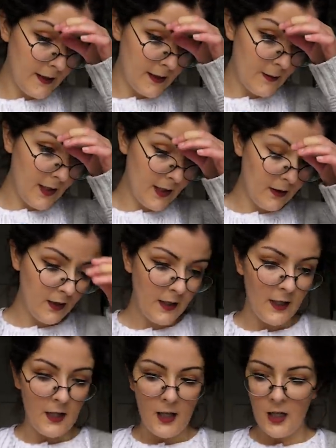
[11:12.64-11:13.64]
as well.
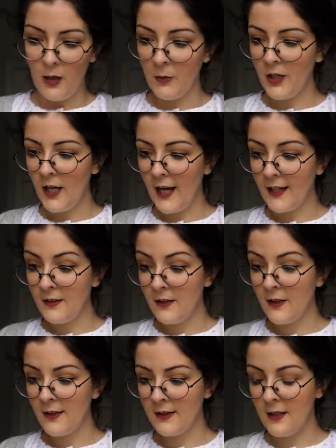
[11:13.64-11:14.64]
I'm going to add to
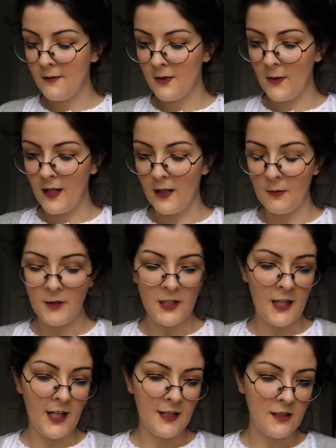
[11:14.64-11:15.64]
the sleeve as well. I'm going
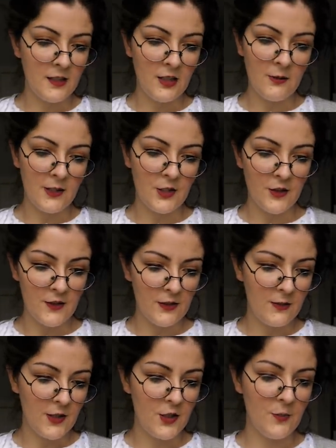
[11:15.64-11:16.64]
to add two inches
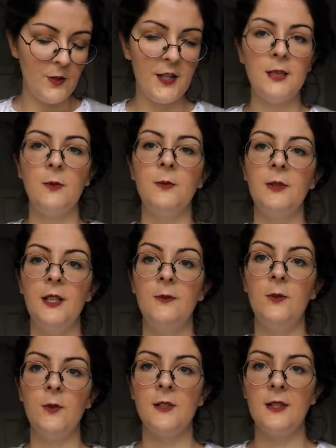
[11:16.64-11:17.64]
to each because I want really
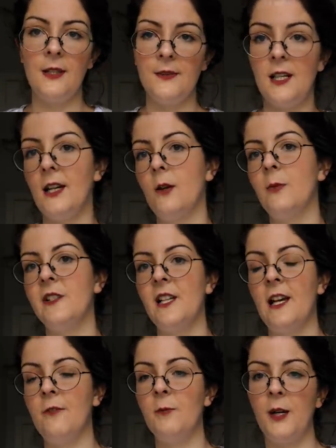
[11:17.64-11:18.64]
full sleeves and I obviously
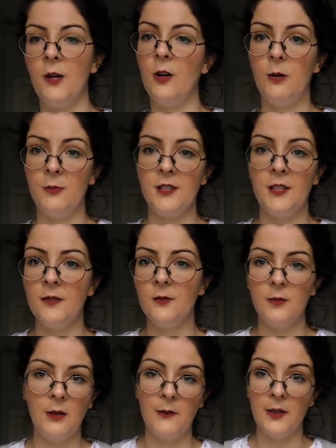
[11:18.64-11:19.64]
have bigger arms than
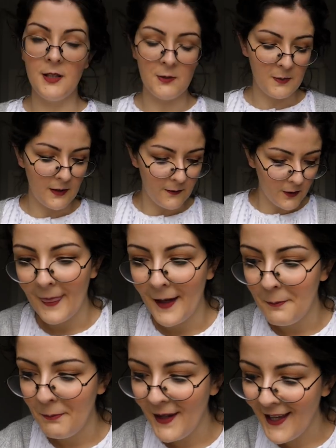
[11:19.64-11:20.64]
whatever this was meant for.
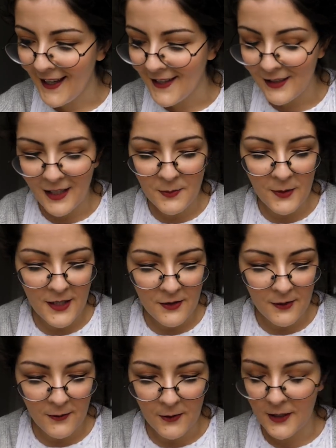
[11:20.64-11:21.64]
But yeah, so that's pretty
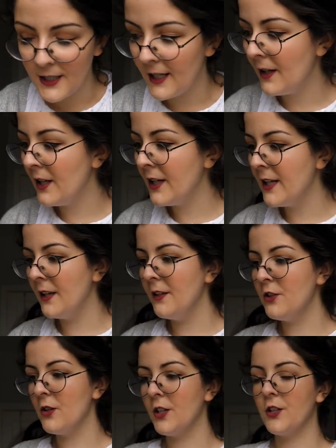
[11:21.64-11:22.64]
straightforward. And then looking at the
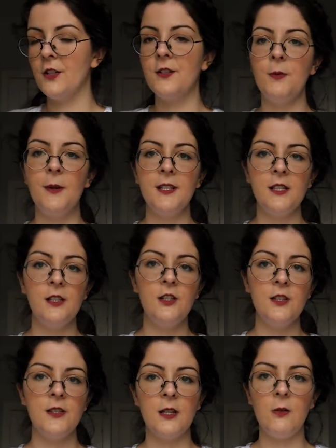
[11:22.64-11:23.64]
instructions, you basically
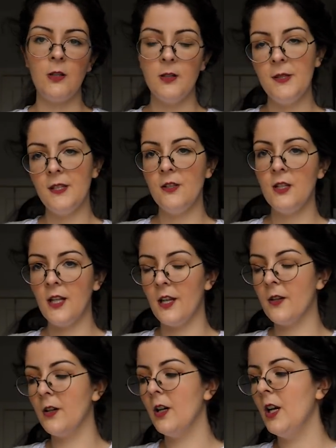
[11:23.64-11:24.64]
just sew all the pieces
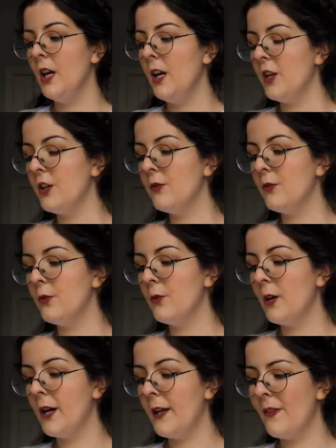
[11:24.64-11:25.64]
together
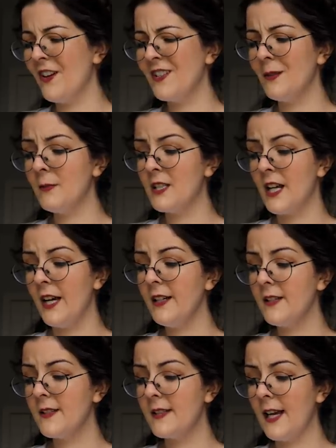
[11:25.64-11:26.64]
you uh, there's some
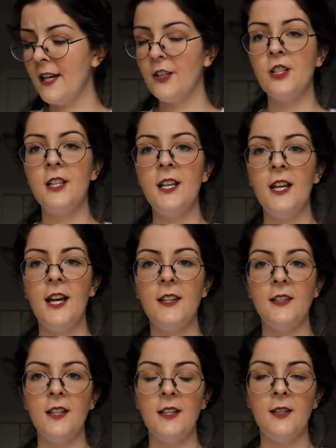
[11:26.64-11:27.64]
tucks actually
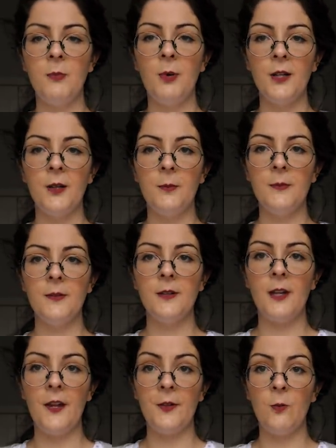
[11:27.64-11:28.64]
at the bottom
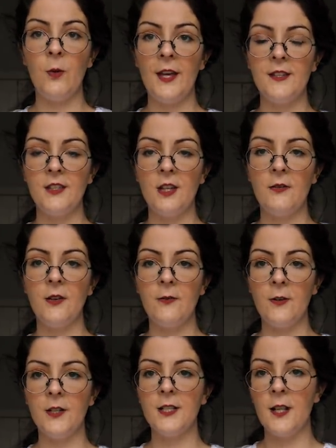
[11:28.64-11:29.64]
at the waist of the
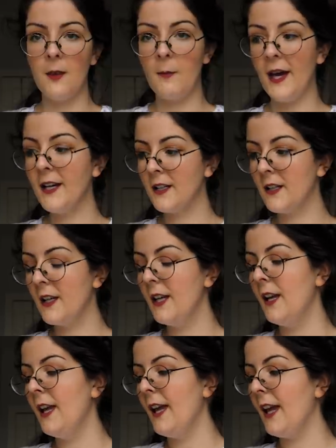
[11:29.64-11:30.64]
front and the back
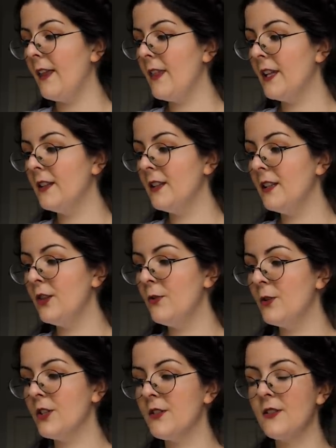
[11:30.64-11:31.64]
and then
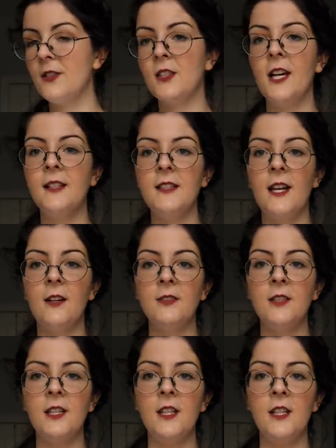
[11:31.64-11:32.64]
you just turn
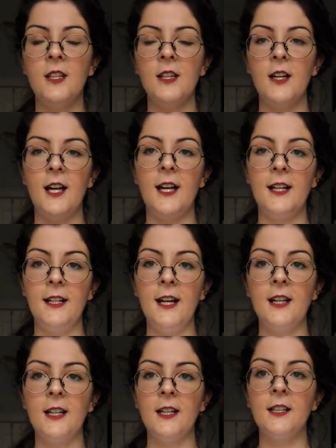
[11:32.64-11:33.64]
down the uh,
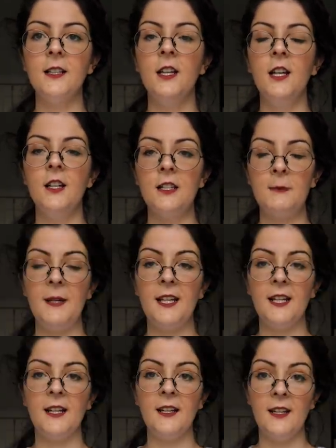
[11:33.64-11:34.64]
neckline to
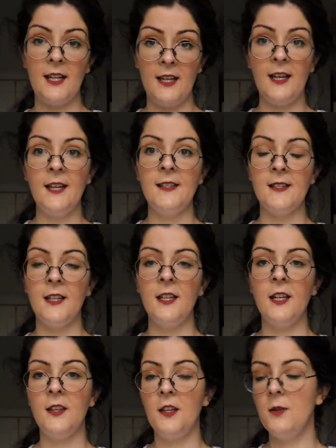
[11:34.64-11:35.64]
make a, a,
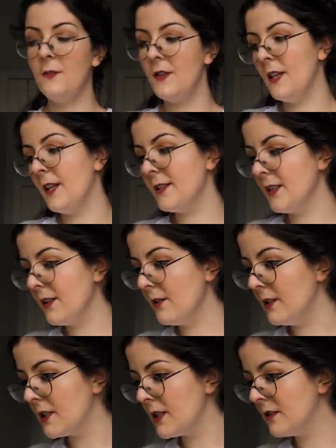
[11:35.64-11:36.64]
casing and then you feed the elastic
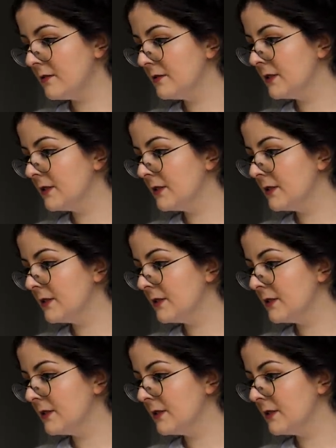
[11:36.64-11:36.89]
through it